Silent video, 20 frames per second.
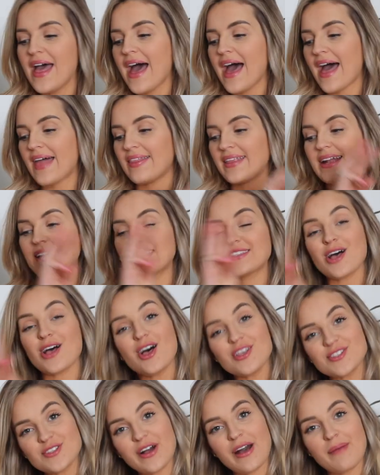And then it's
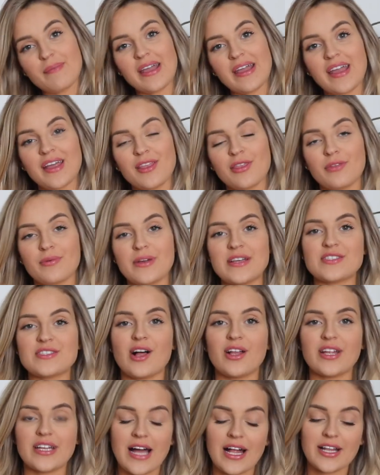also coming in 3
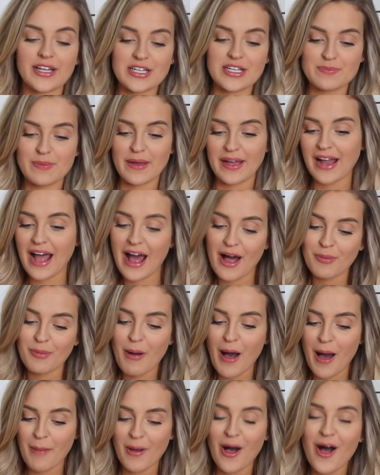solid colors, but I'll
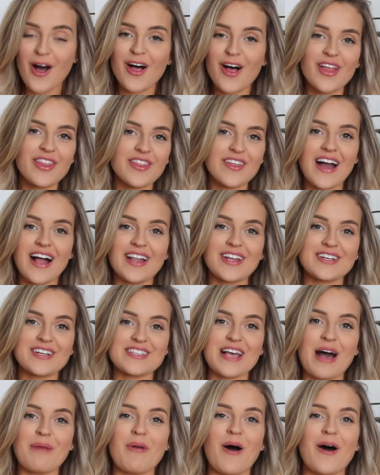pop all of the
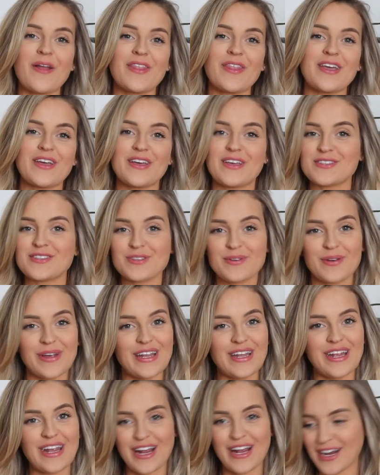colors up on the
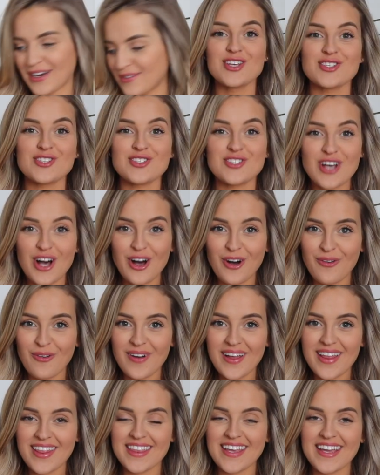screen here.
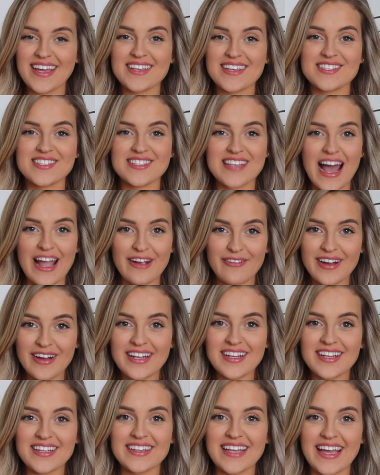So the
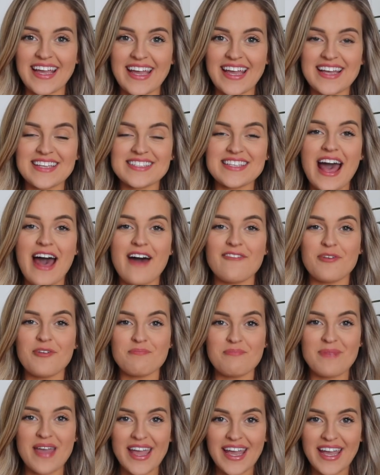Siren leggings have
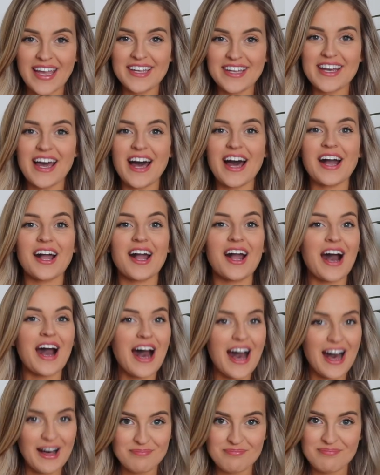made a
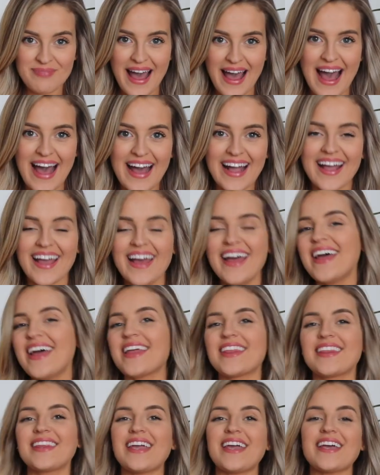comeback.
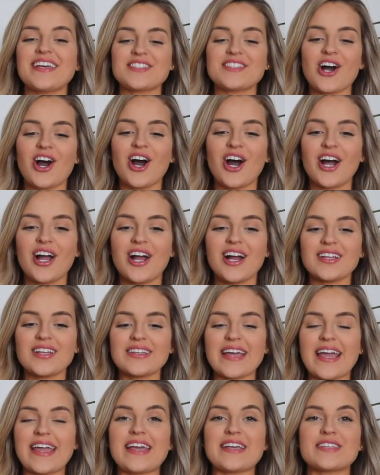These are
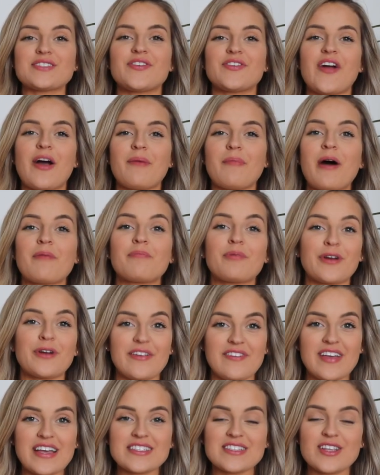leggings from a
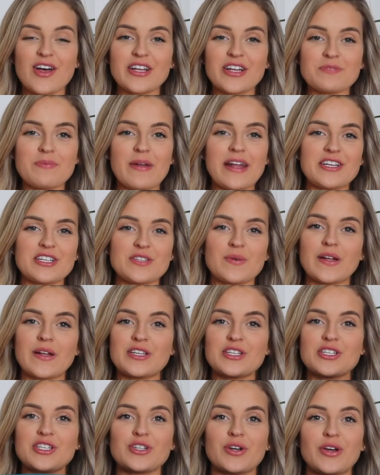previous launch, but I just wanted
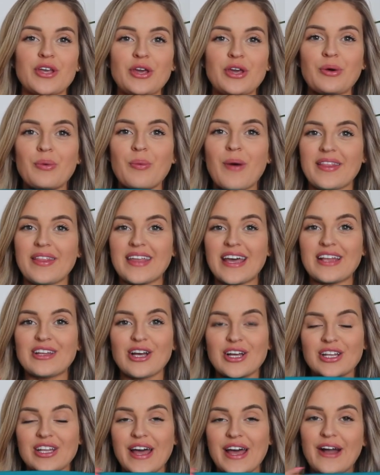to show you what they
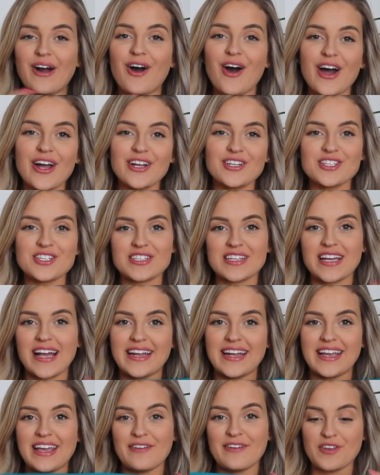look like on just to
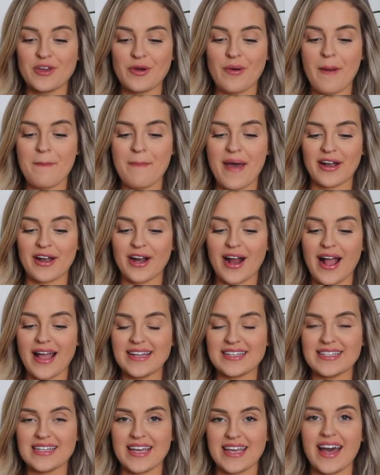kind of give you a better
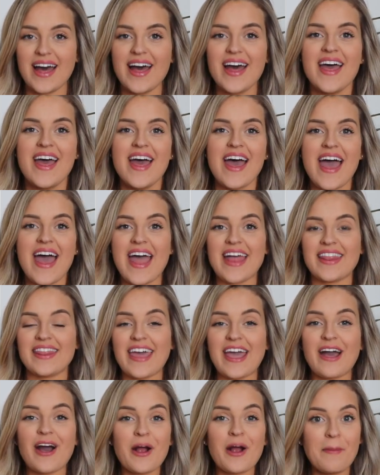idea. And
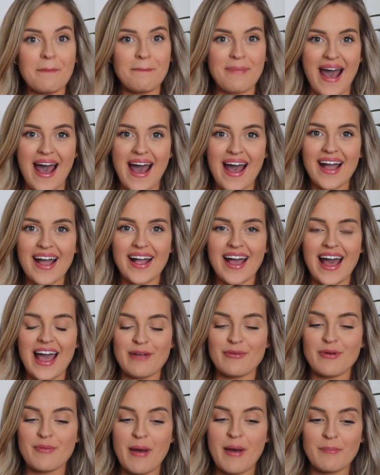they are back. I
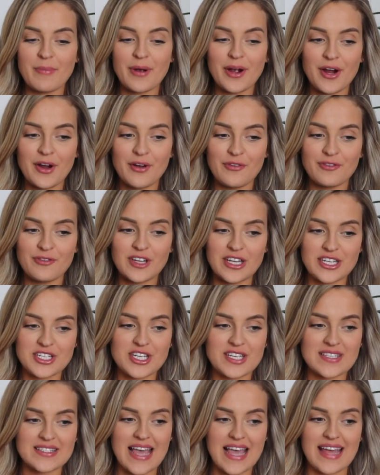remember
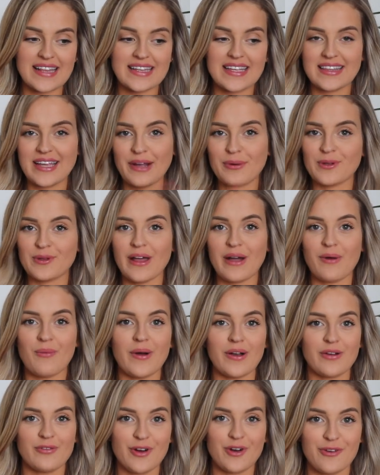Felicia saying that they were like
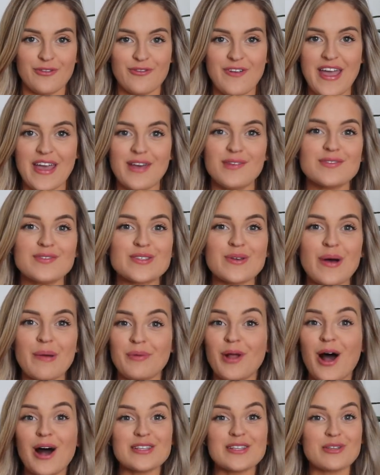one of her faves, so
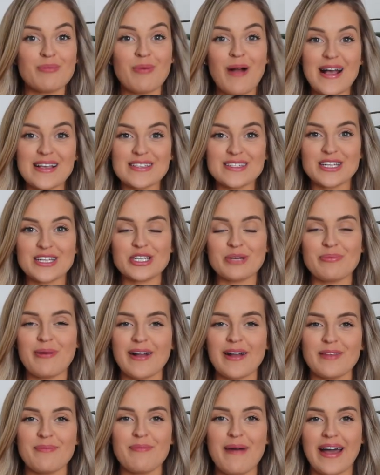I'm not surprised that she
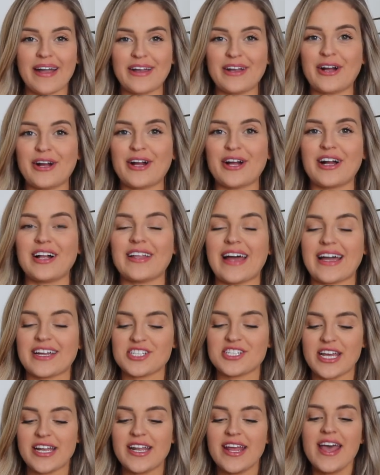brought them back in her
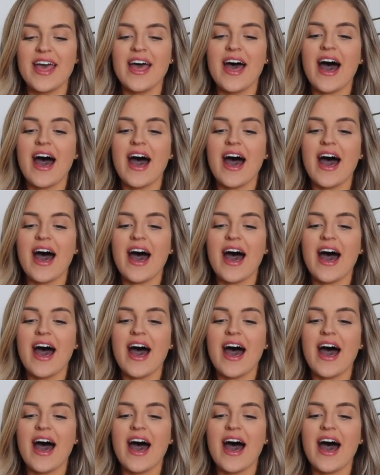collection.